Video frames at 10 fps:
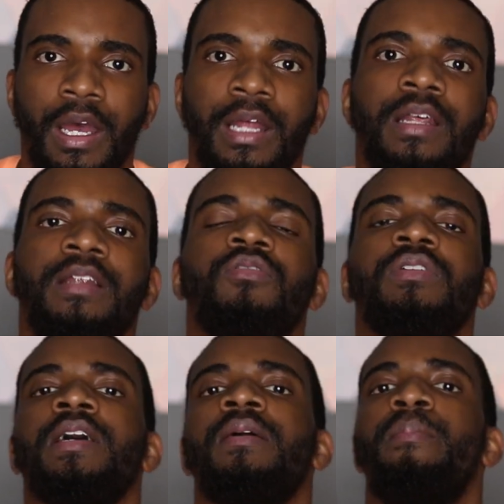and then you'll
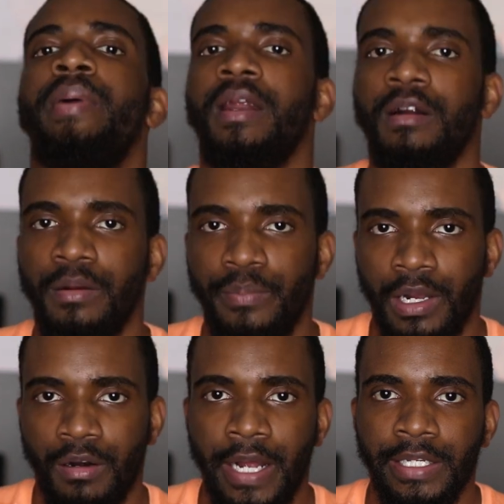get a better and
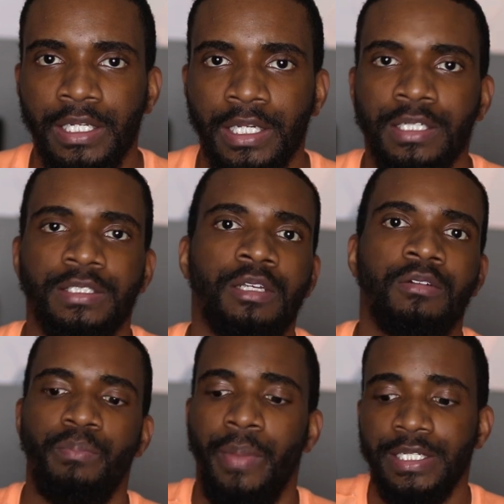better idea until you
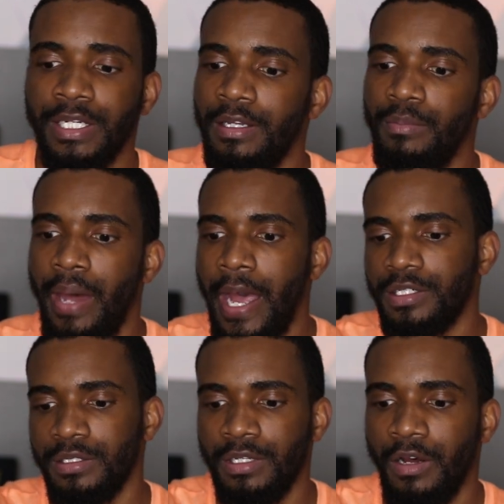can basically
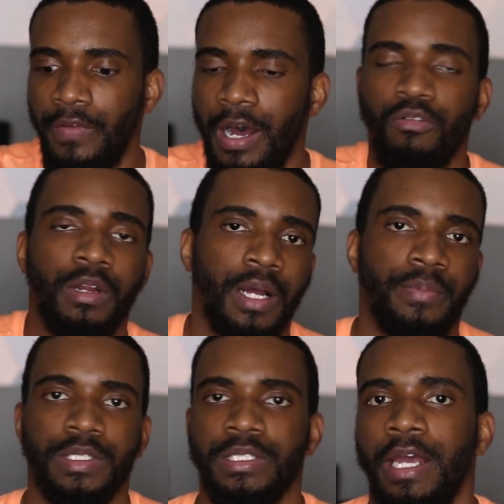max yourself out when it
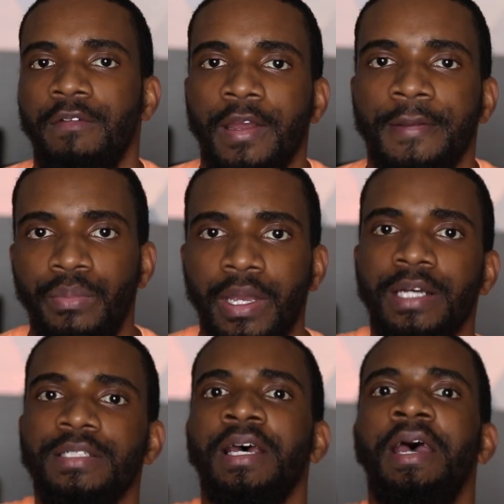comes to saving
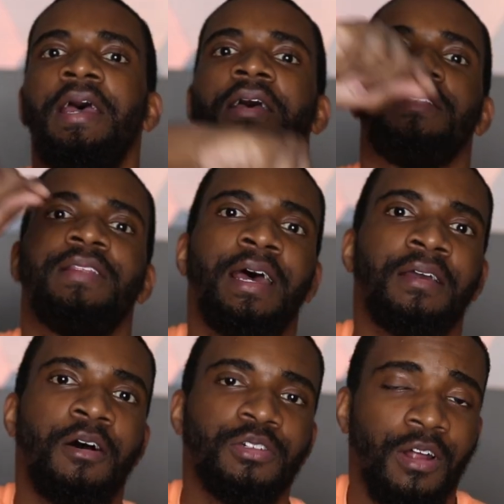because
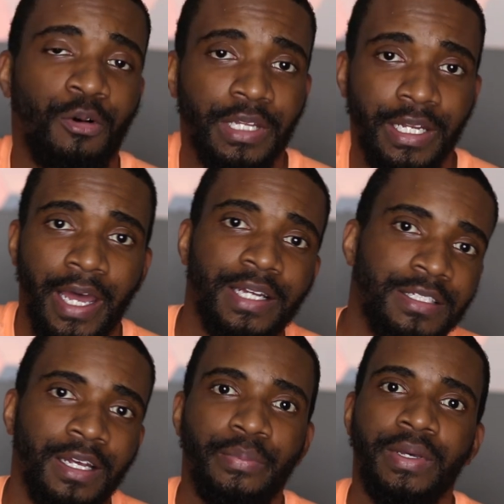that goes along with the
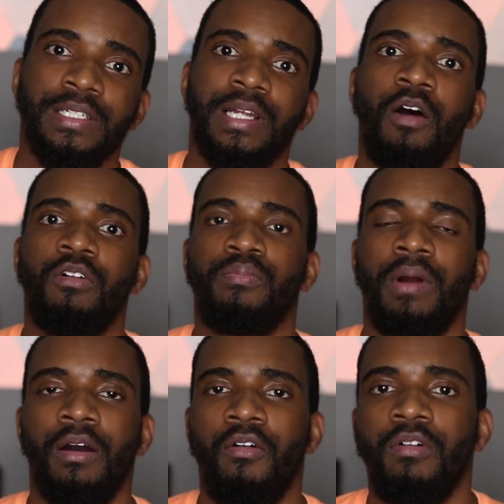next tip is i would
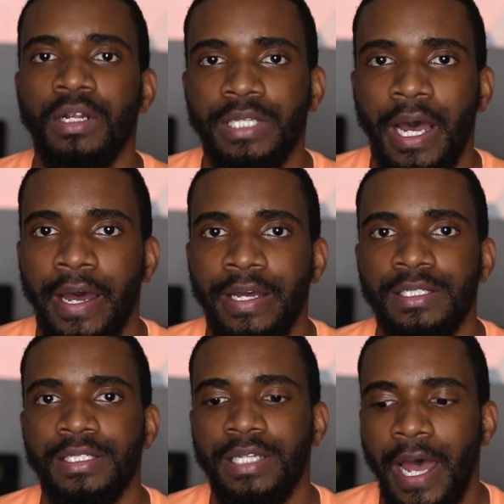prioritize
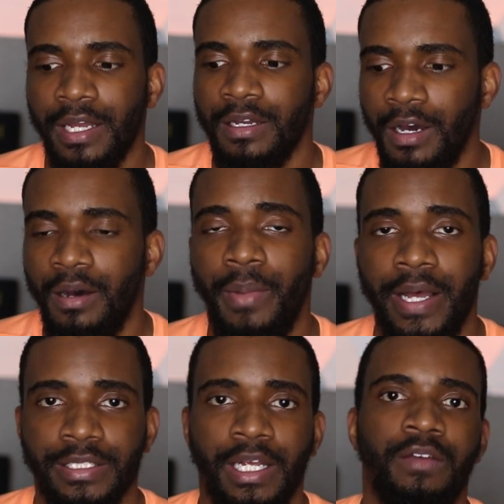stacking up
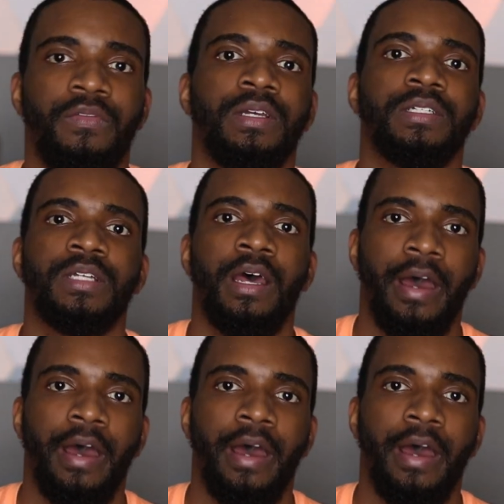my savings